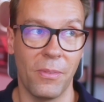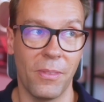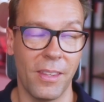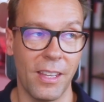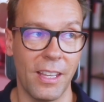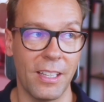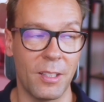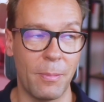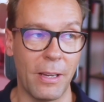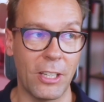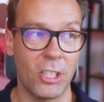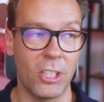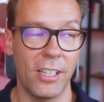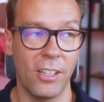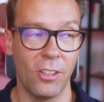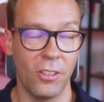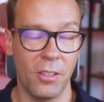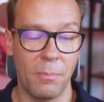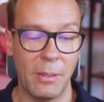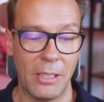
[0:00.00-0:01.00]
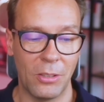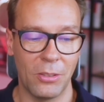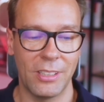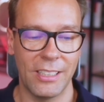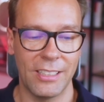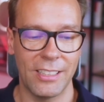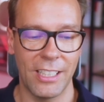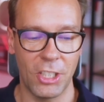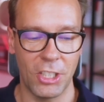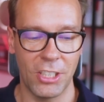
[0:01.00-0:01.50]
especially on the B2C
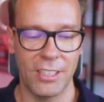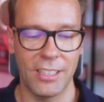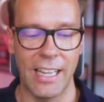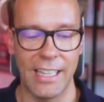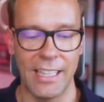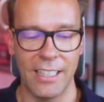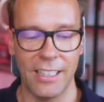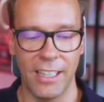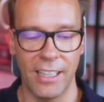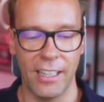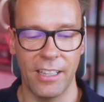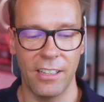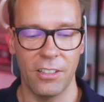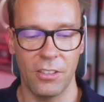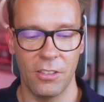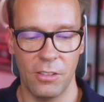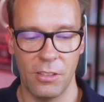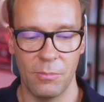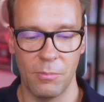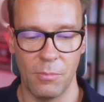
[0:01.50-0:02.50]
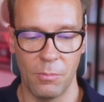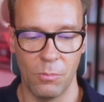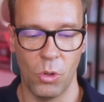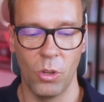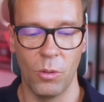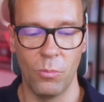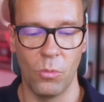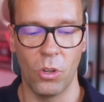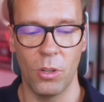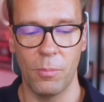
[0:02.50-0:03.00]
side, she's getting there and
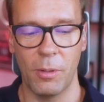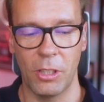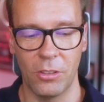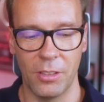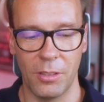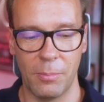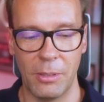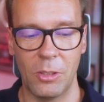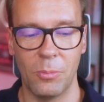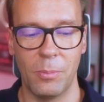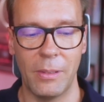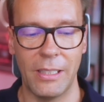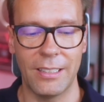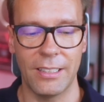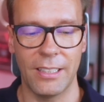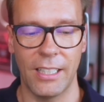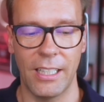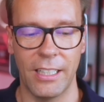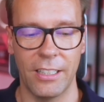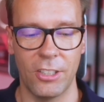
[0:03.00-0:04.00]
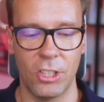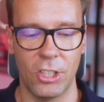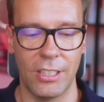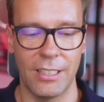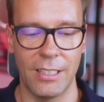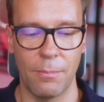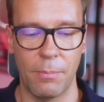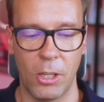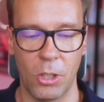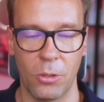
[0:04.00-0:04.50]
more, but on the B2B side, she's
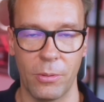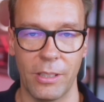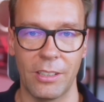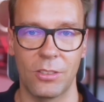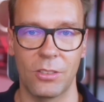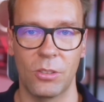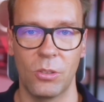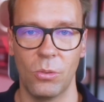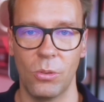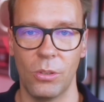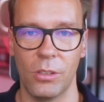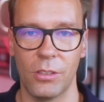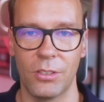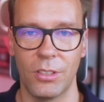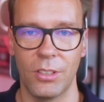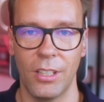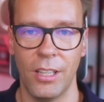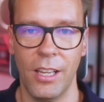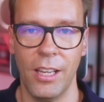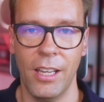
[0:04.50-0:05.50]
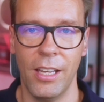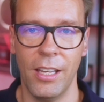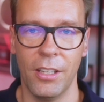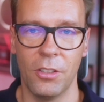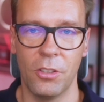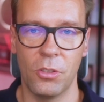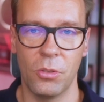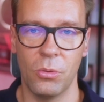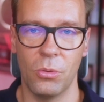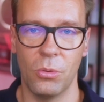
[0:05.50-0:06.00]
empowering schools
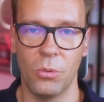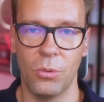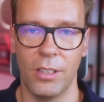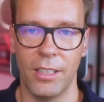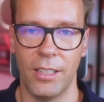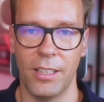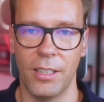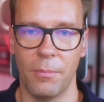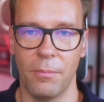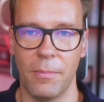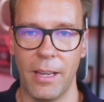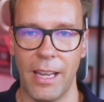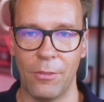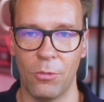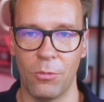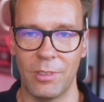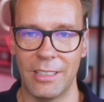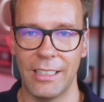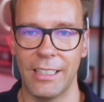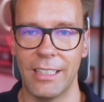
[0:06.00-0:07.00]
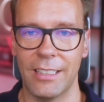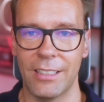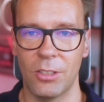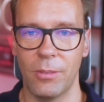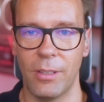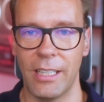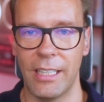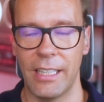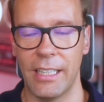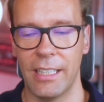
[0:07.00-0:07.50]
to have a resilience
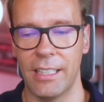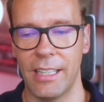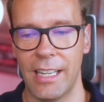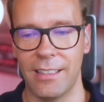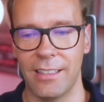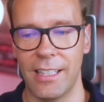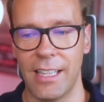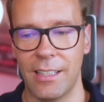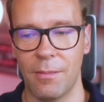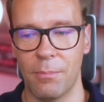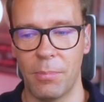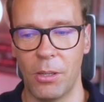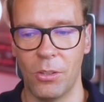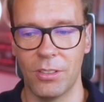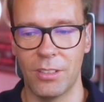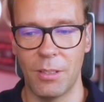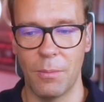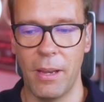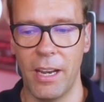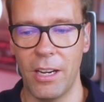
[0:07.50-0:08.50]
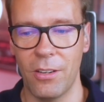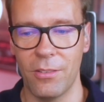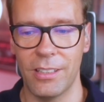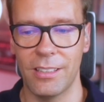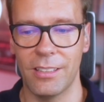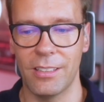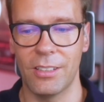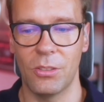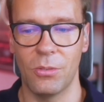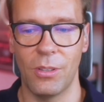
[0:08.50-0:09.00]
training, and that empowers the
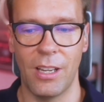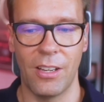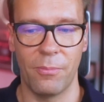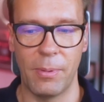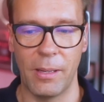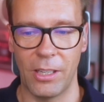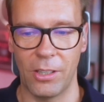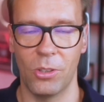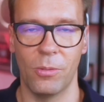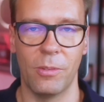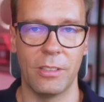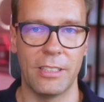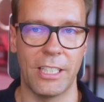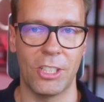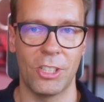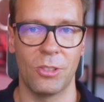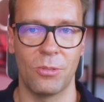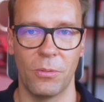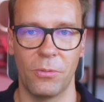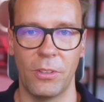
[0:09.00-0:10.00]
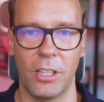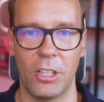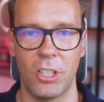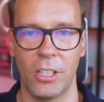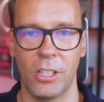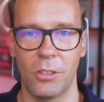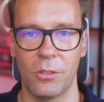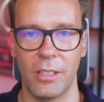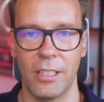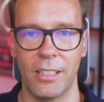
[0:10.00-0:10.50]
parents to have better conversations with their
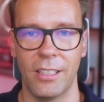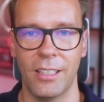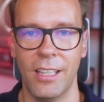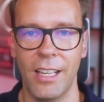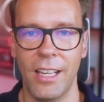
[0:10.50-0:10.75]
children.